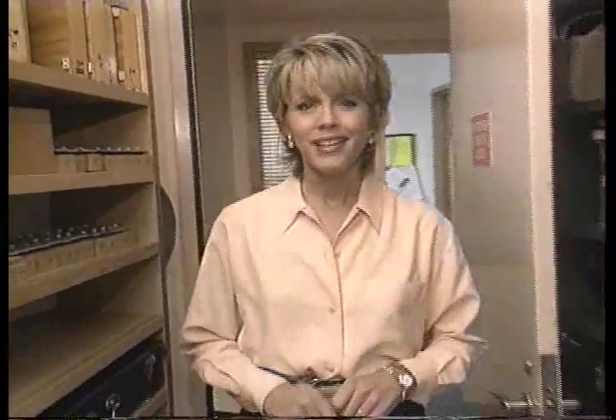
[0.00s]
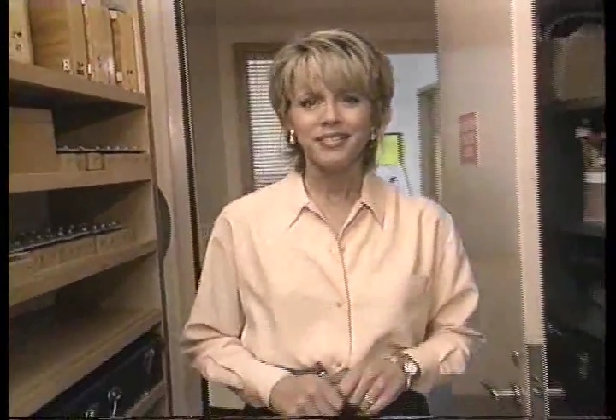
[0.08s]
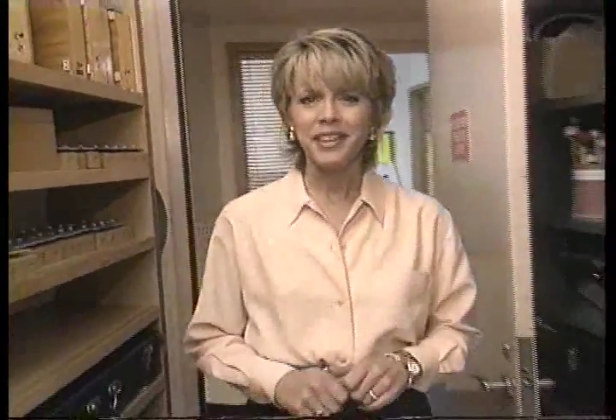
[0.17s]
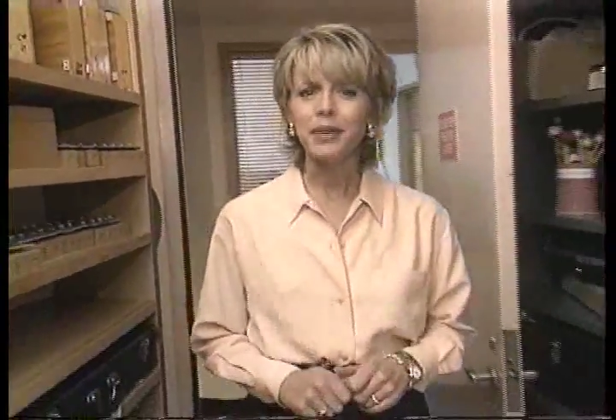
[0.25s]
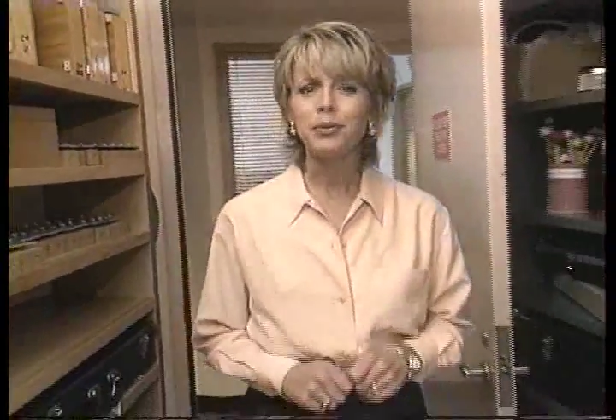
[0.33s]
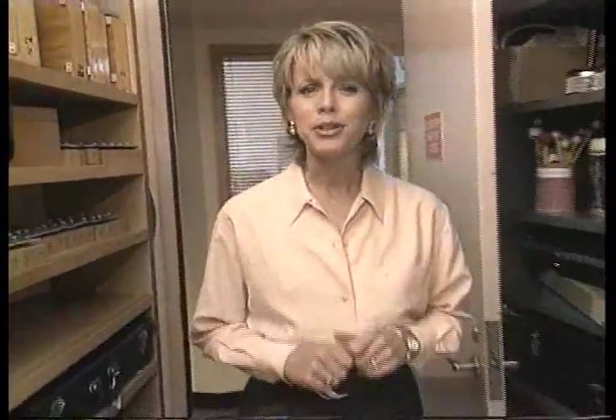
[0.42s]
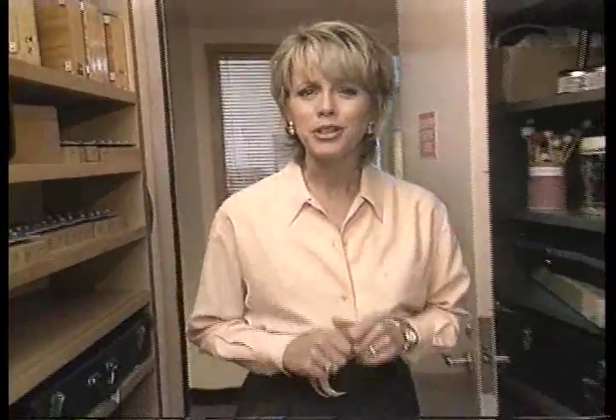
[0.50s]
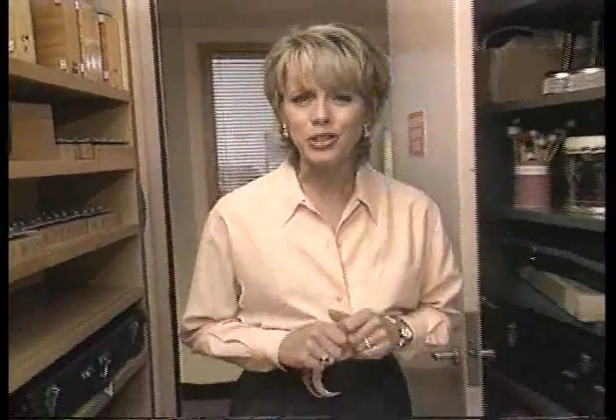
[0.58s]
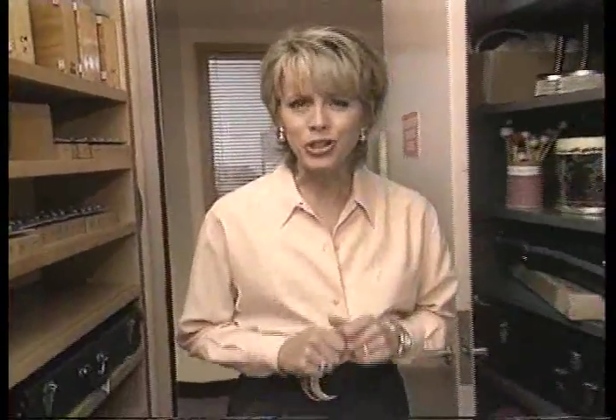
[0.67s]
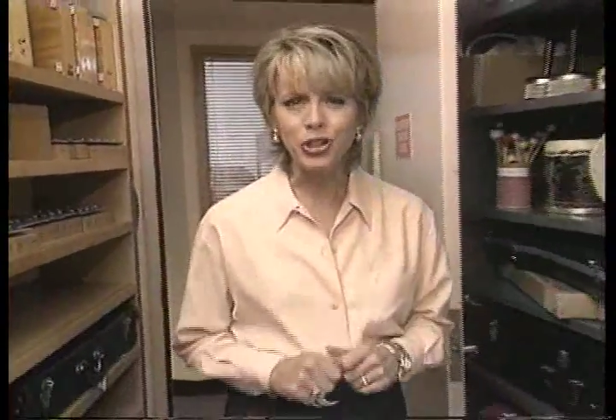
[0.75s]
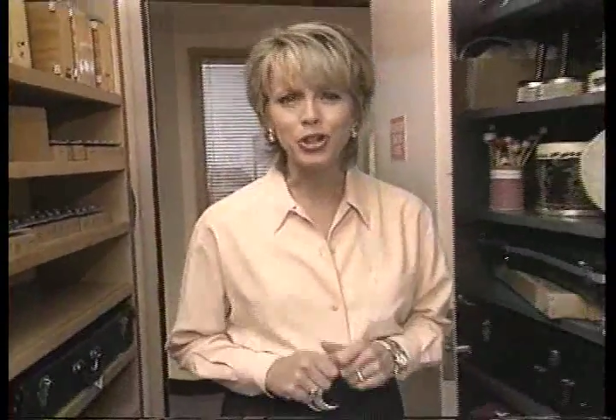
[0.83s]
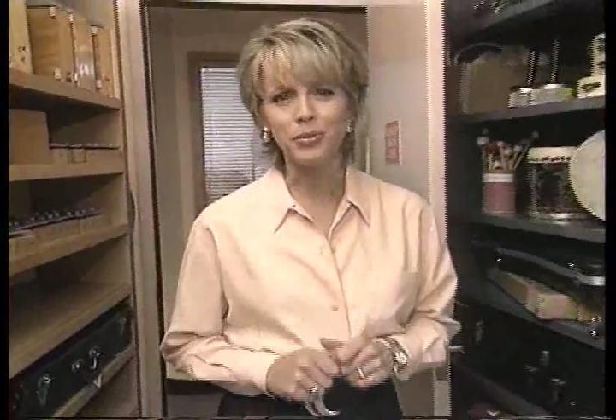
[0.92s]
They were
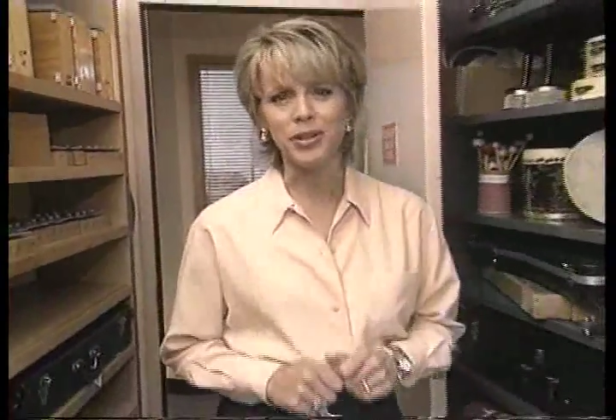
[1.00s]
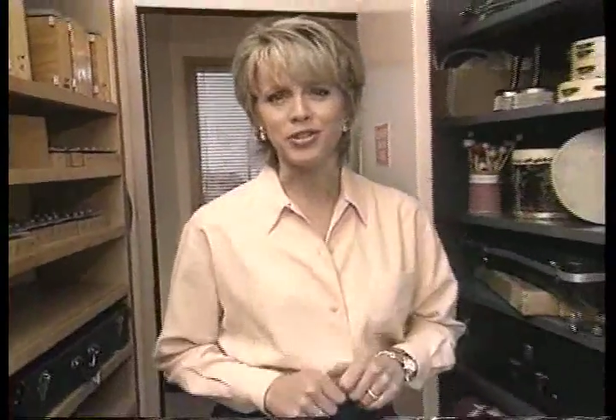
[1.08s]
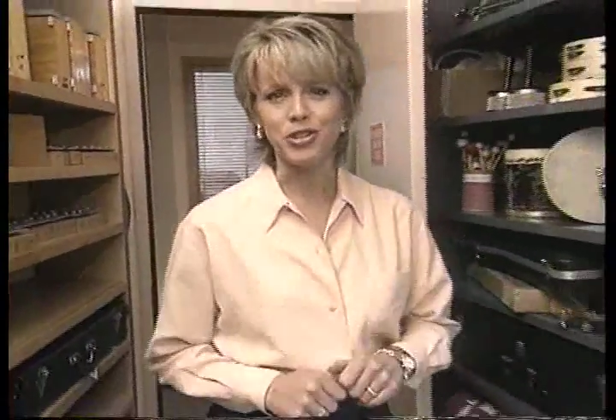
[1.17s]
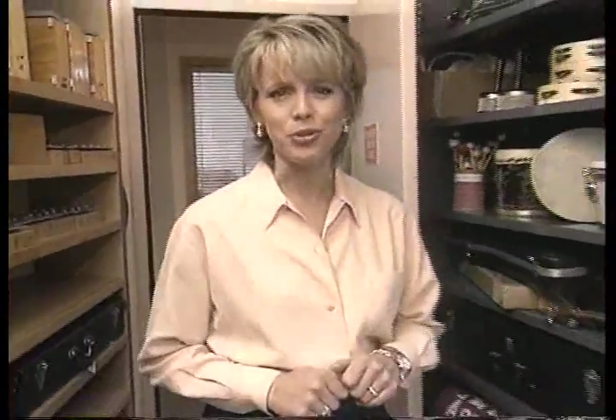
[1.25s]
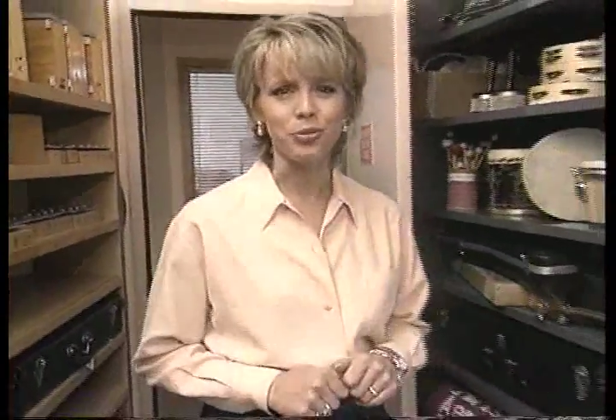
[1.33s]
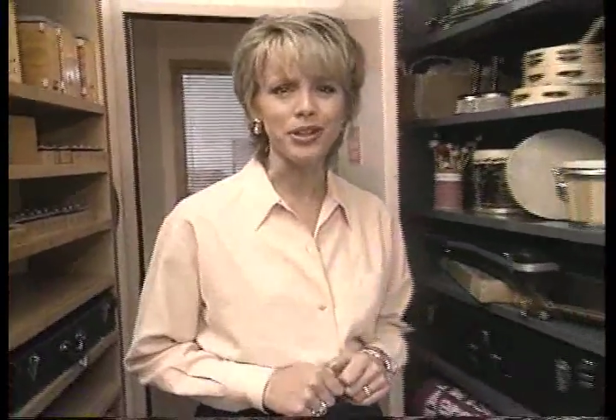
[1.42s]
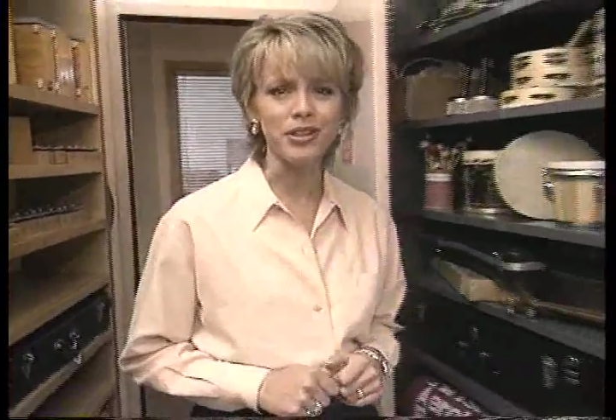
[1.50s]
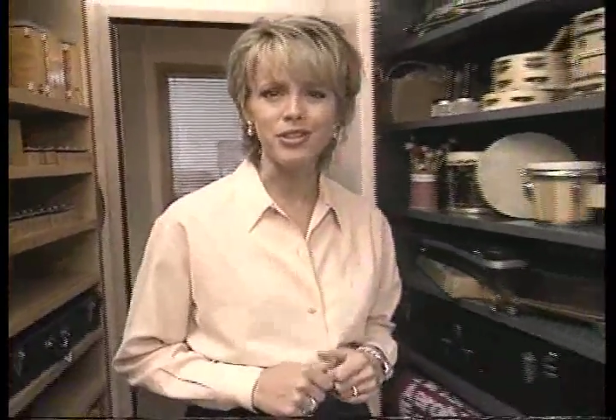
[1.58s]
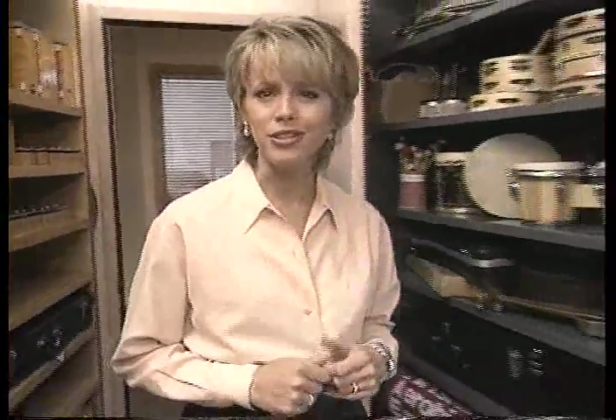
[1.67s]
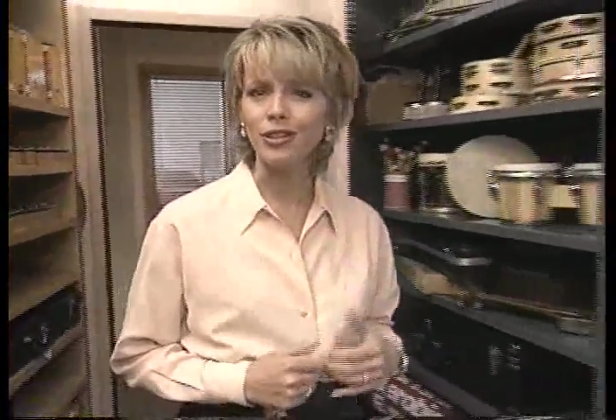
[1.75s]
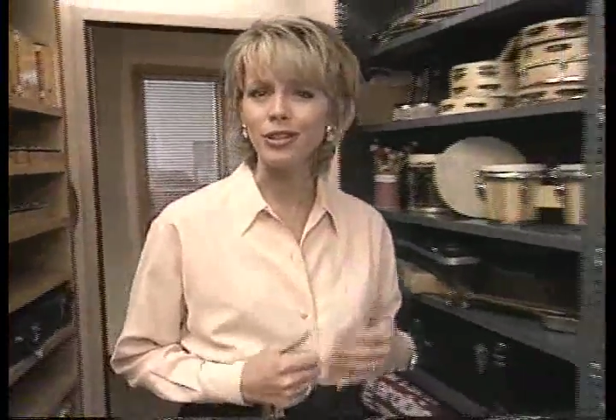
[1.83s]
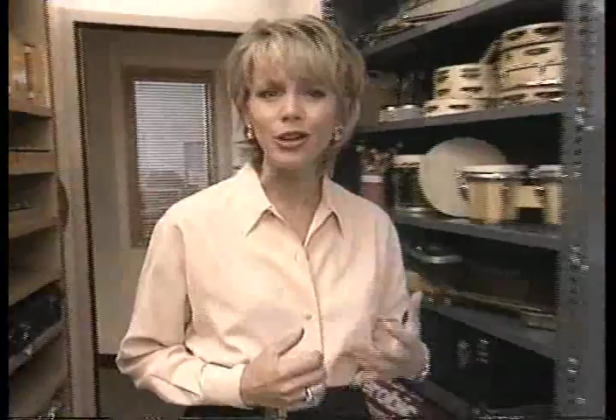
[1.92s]
determined to reach
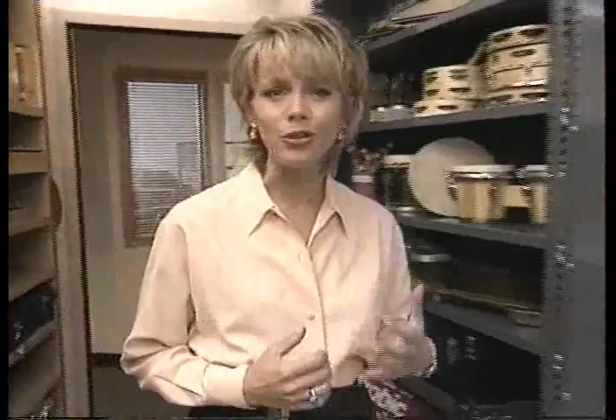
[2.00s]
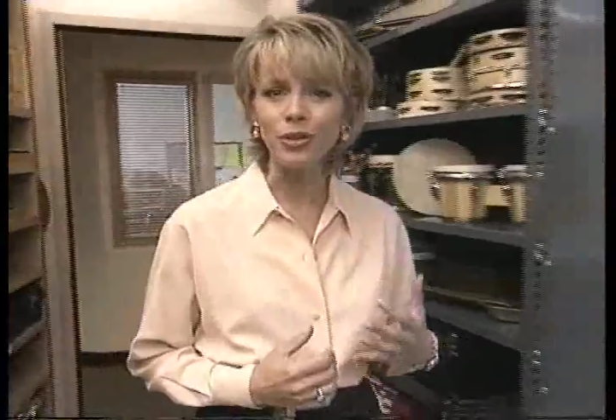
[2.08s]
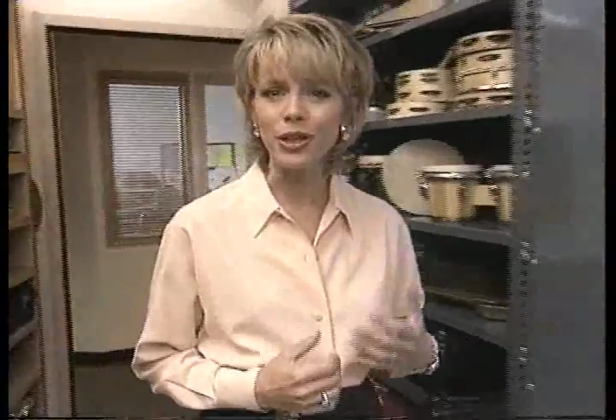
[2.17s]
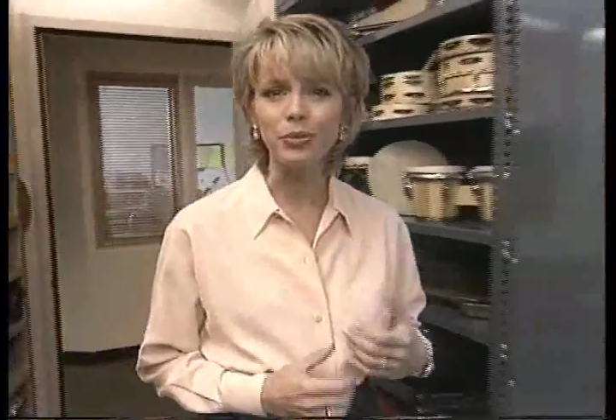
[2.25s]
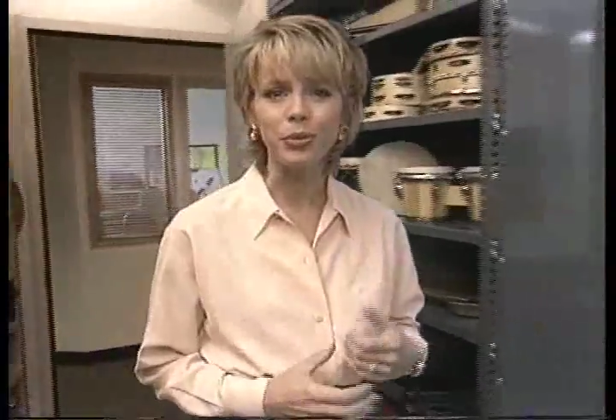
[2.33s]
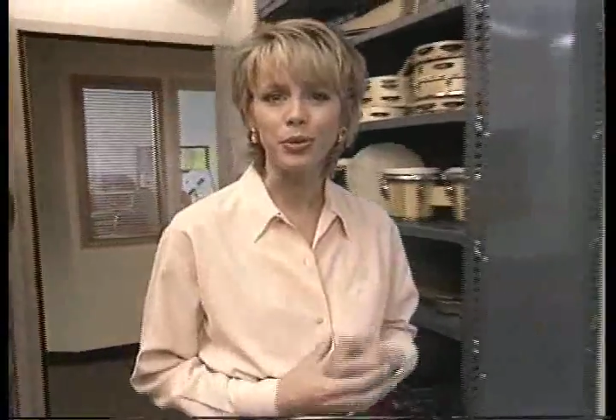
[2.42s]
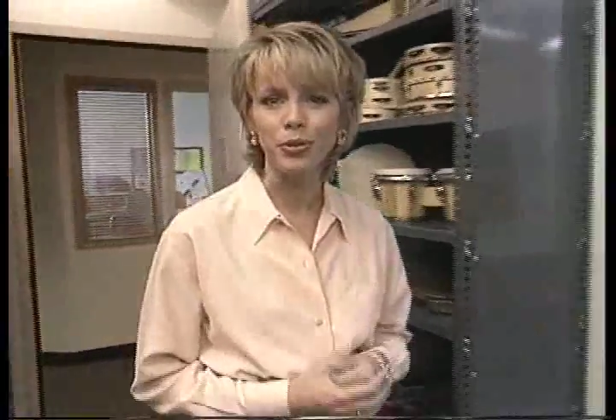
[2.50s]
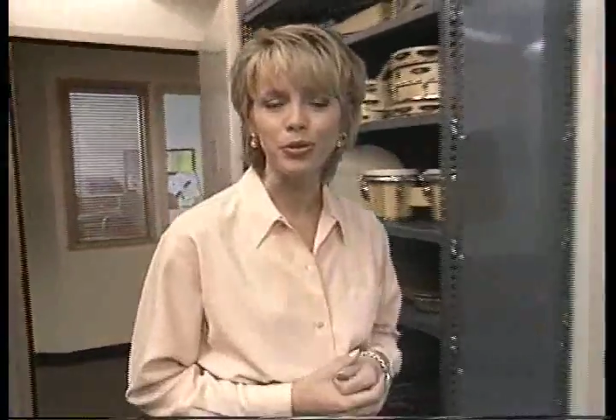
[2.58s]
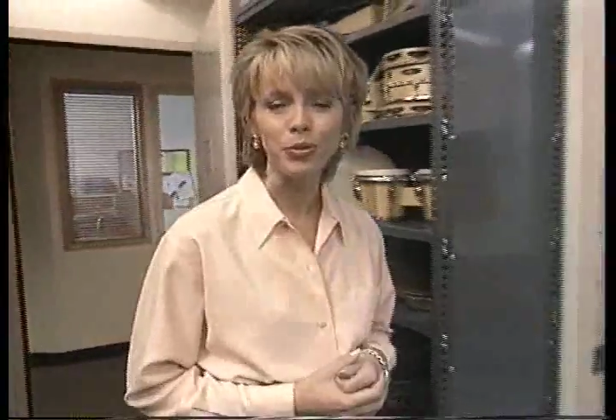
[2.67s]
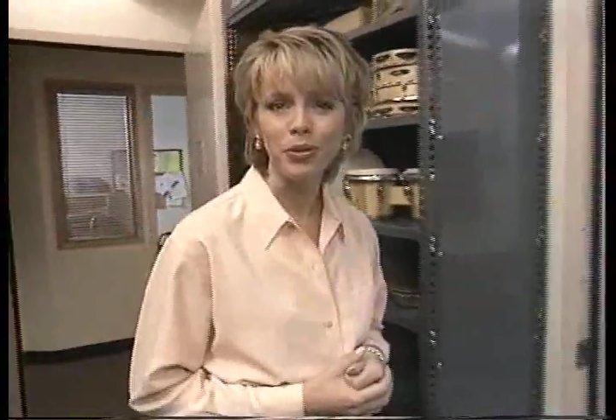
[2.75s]
the lonely world